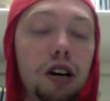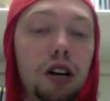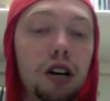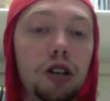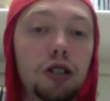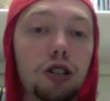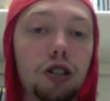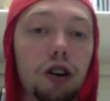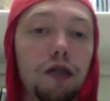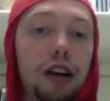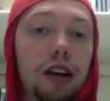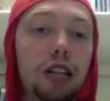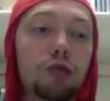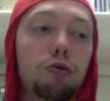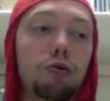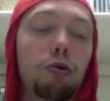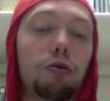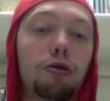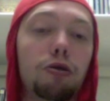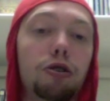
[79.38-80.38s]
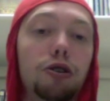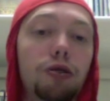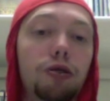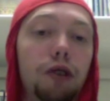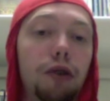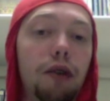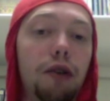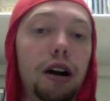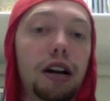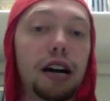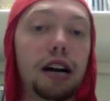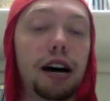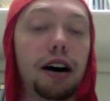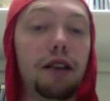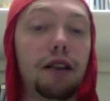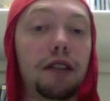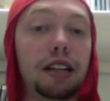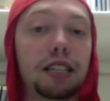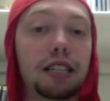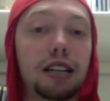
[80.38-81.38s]
So that's what we're doing right
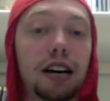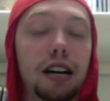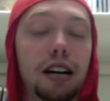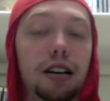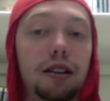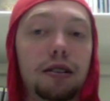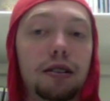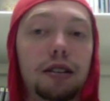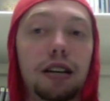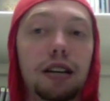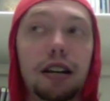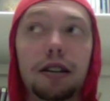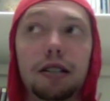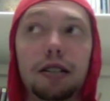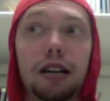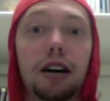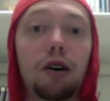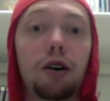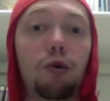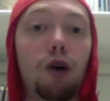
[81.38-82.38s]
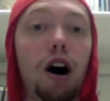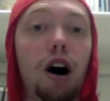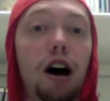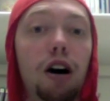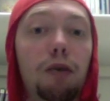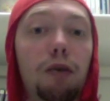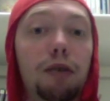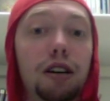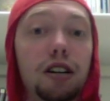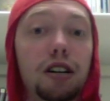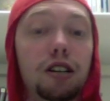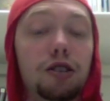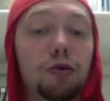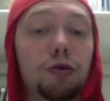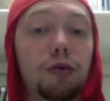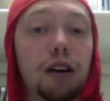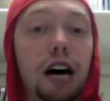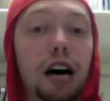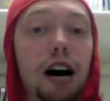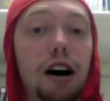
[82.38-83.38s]
now. That's kind of going to take a while because
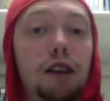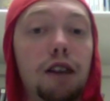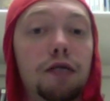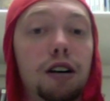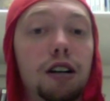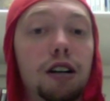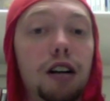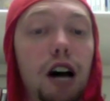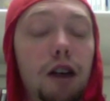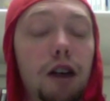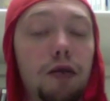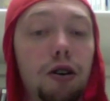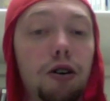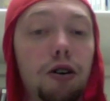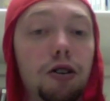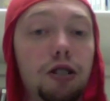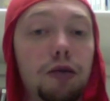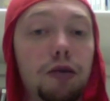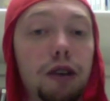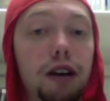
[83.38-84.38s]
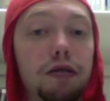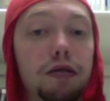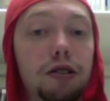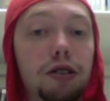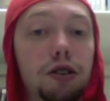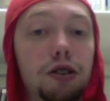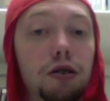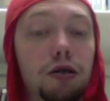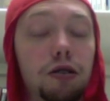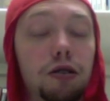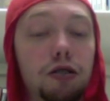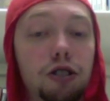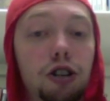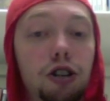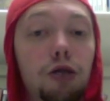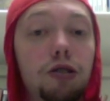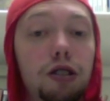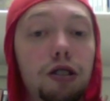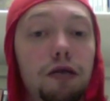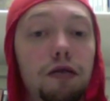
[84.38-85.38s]
we have a lot of rehearsing we have to do, and the
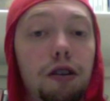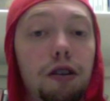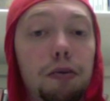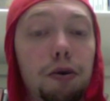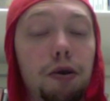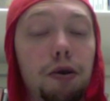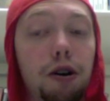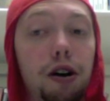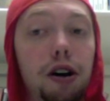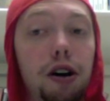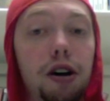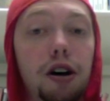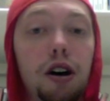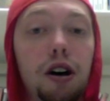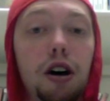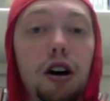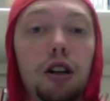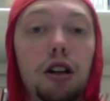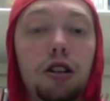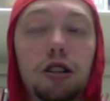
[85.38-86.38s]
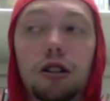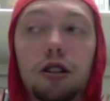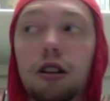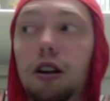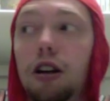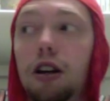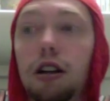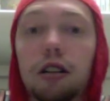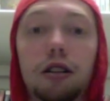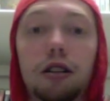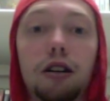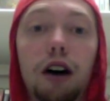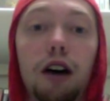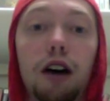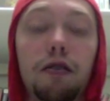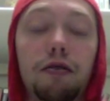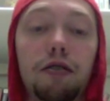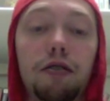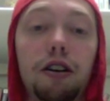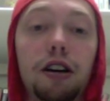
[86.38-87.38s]
show is in February. And it's
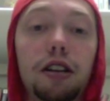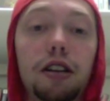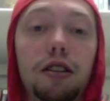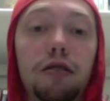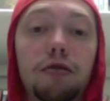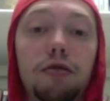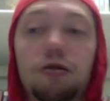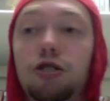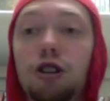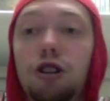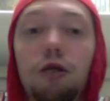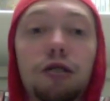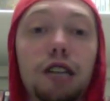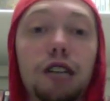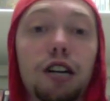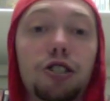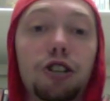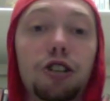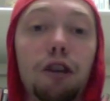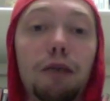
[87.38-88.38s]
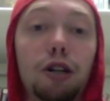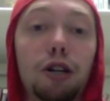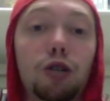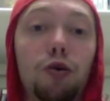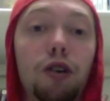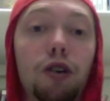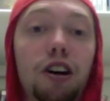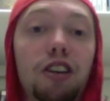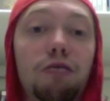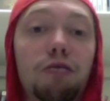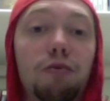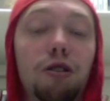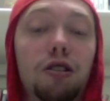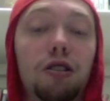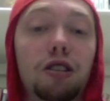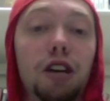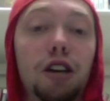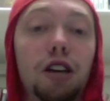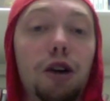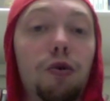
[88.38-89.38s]
kind of funny, the show is actually on my 20th
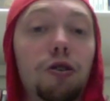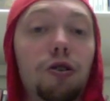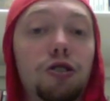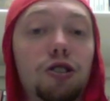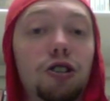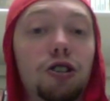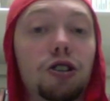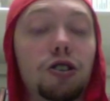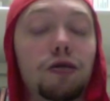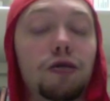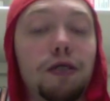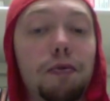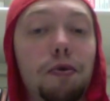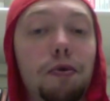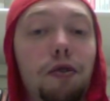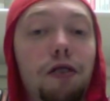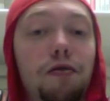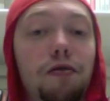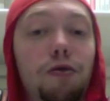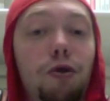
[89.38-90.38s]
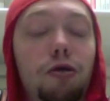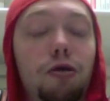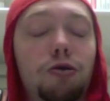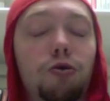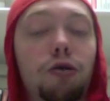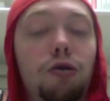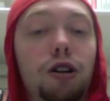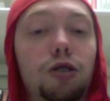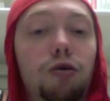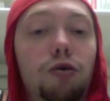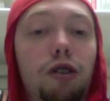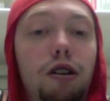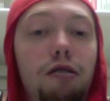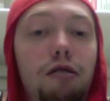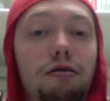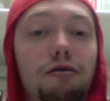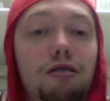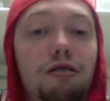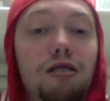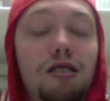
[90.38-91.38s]
birthday, which is February 4th,
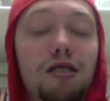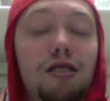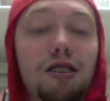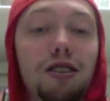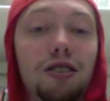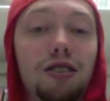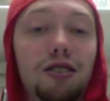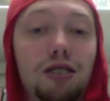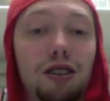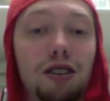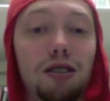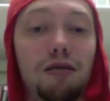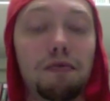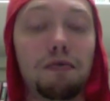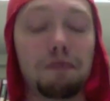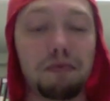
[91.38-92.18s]
2012. So